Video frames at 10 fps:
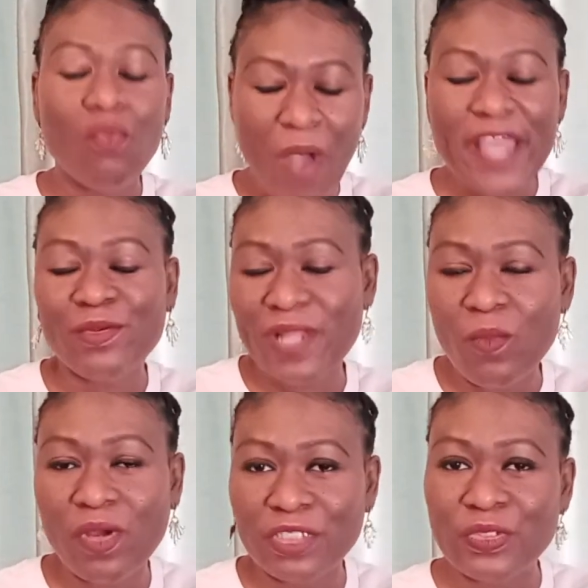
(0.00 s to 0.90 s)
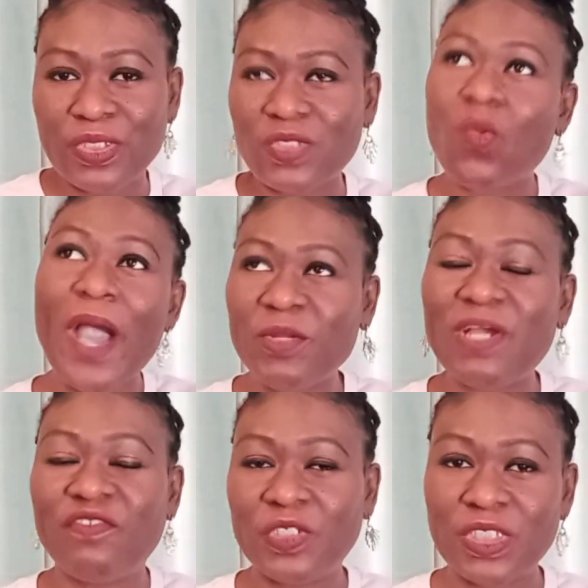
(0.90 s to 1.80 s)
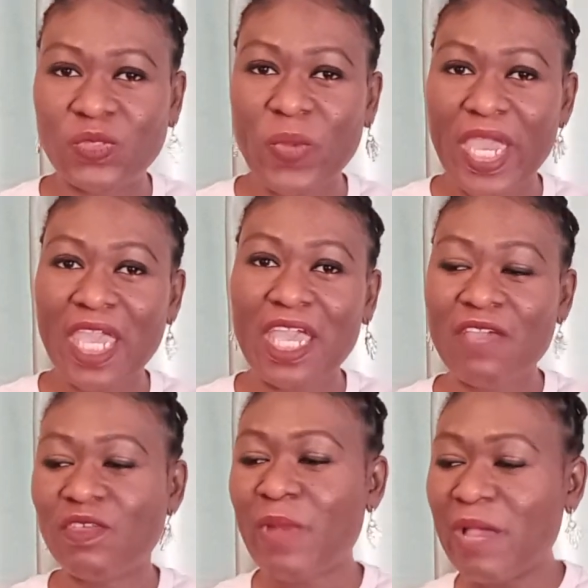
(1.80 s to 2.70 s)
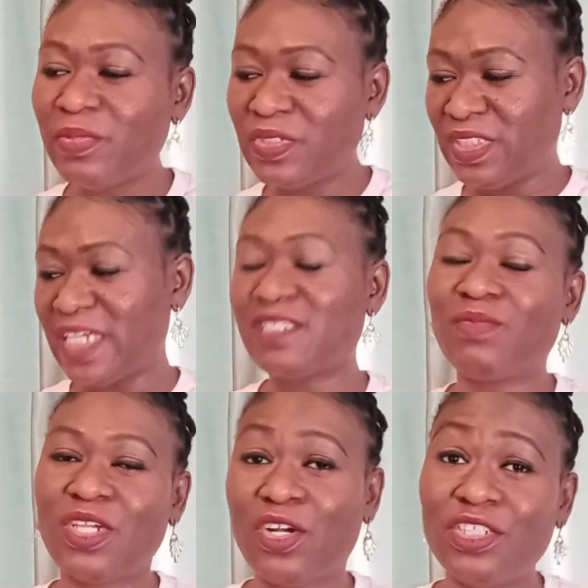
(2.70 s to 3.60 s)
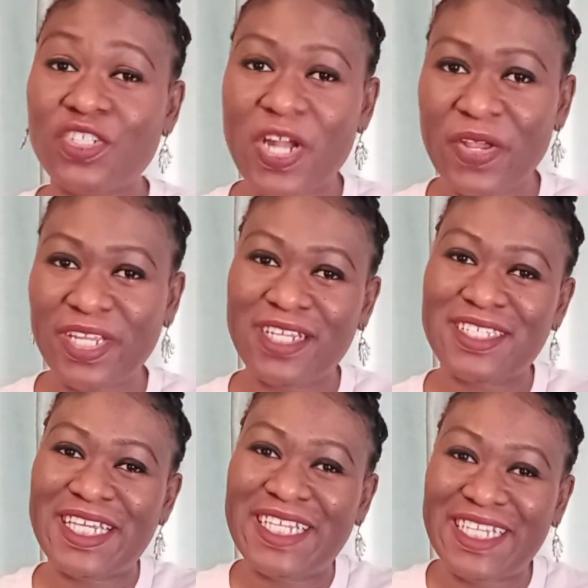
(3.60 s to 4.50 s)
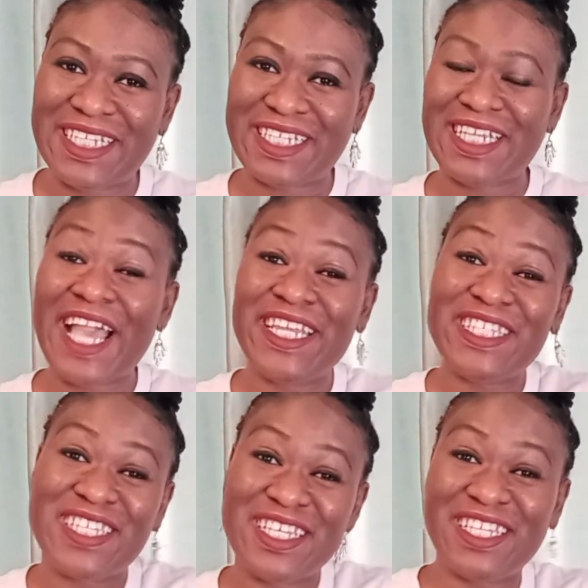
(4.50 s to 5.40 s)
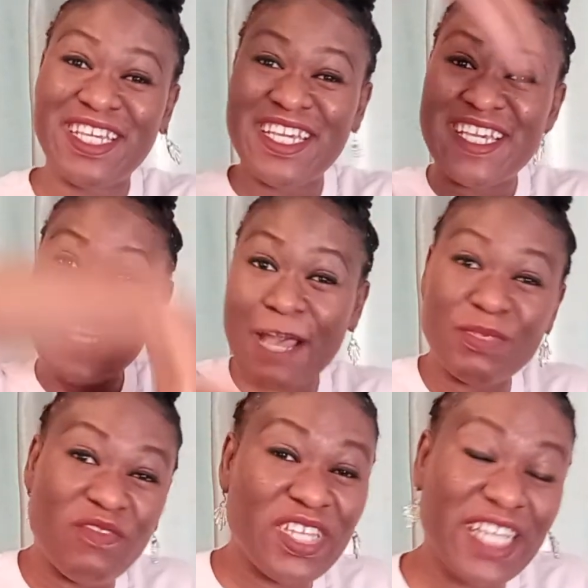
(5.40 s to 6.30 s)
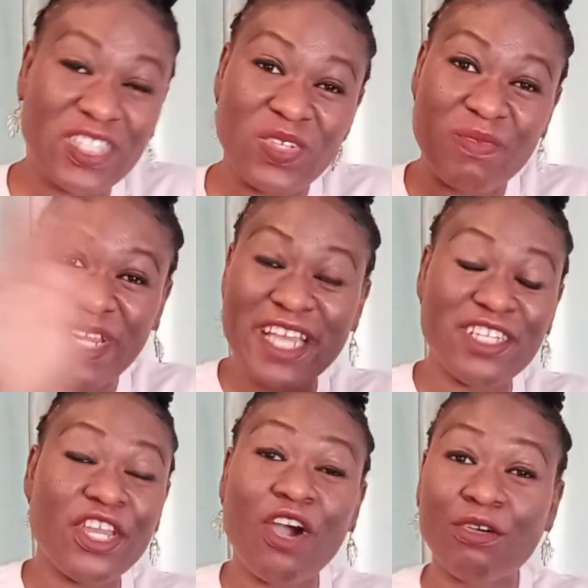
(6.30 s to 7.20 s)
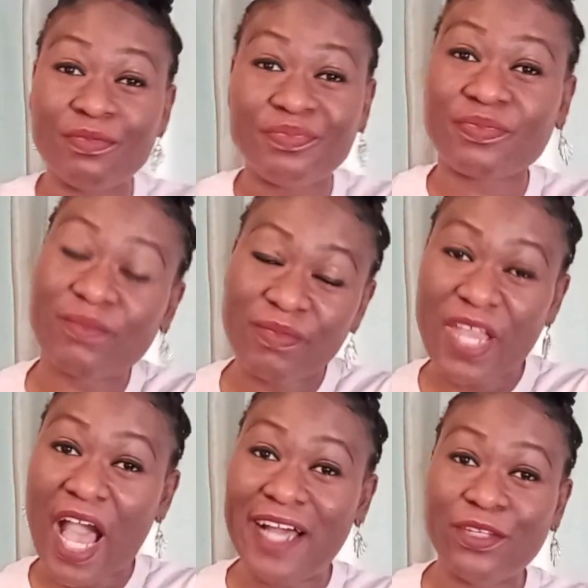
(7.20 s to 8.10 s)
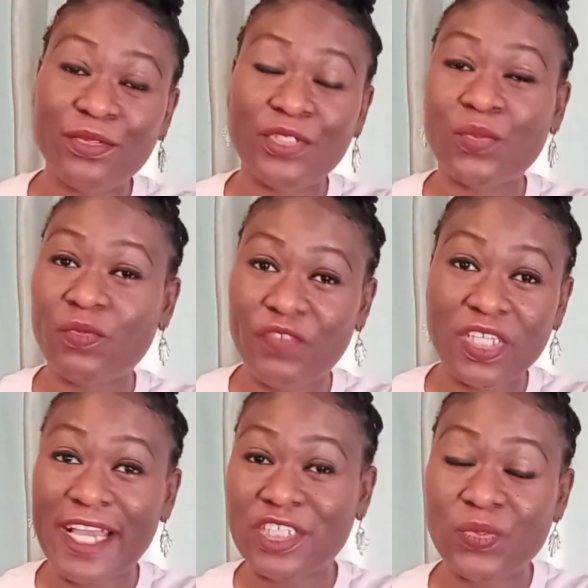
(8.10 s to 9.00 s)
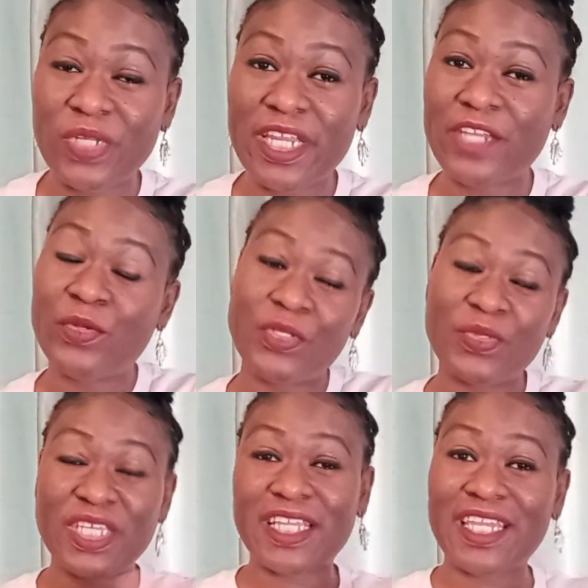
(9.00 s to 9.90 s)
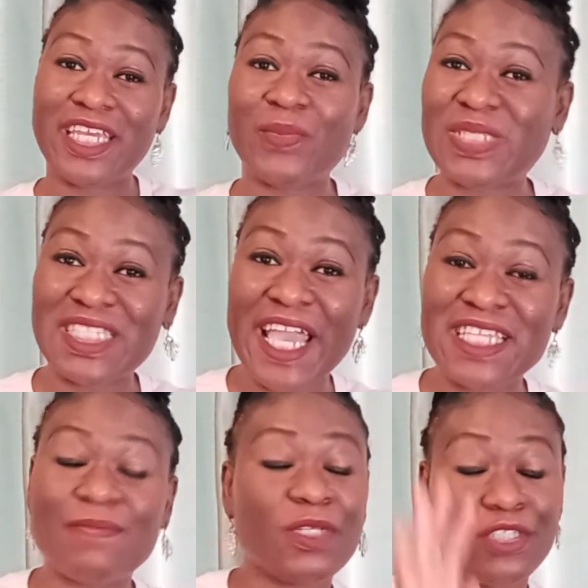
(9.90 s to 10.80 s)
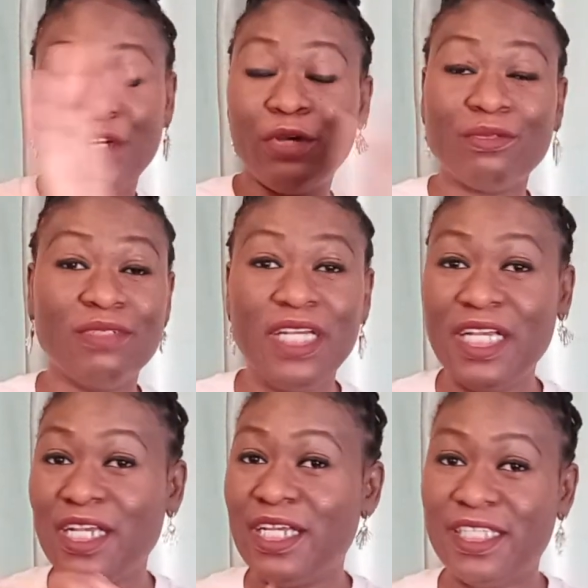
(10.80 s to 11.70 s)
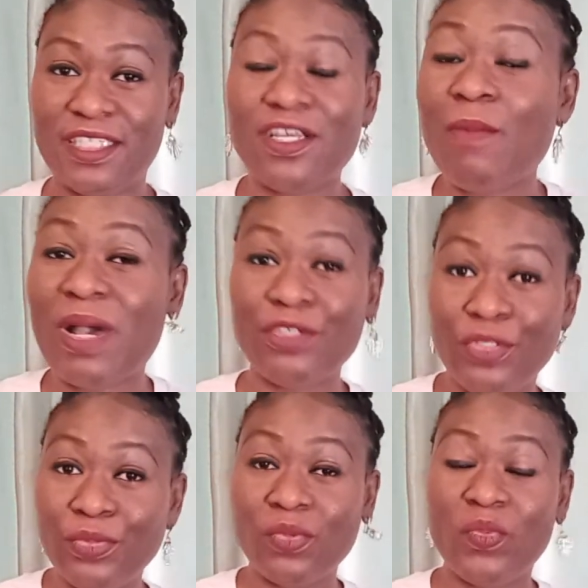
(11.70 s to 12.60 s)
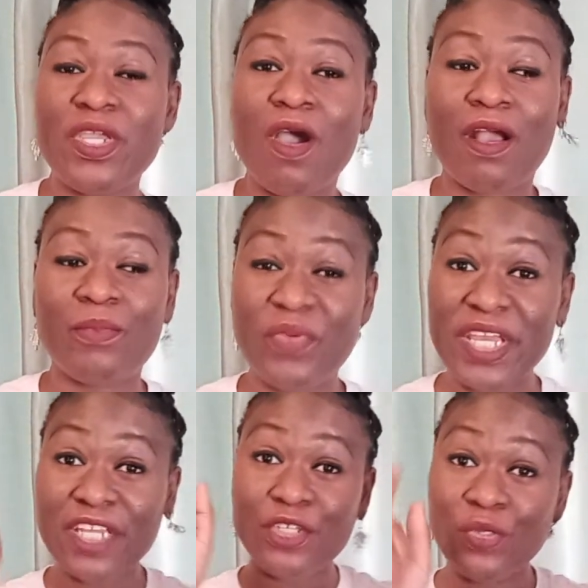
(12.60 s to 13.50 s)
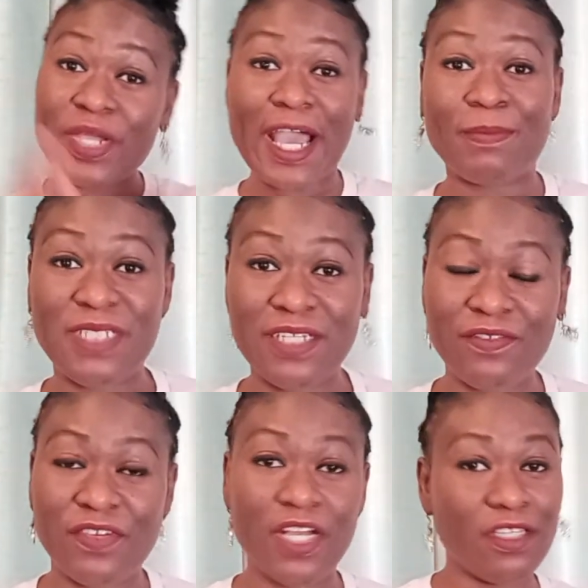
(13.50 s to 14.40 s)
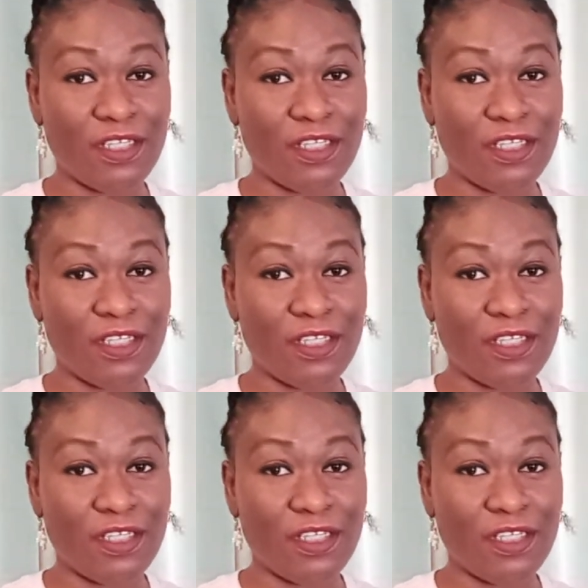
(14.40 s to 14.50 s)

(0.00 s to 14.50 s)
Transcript: why don't I want to do this? Why do I feel this way? If the Bible says something contrary, then it's like, I need to captivate that sort of, be like, no, I know you don't feel like doing it. I know you don't think that lady was nice, but no, This is not about you. We are bringing you captive.